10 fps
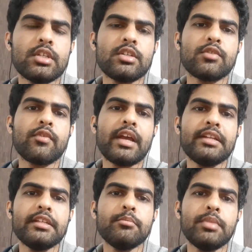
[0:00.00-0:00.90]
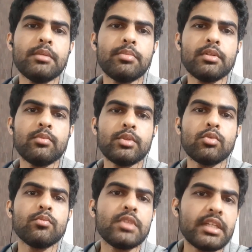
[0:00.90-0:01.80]
is finding people with
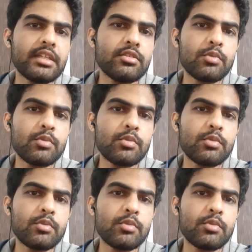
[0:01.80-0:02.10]
whom they can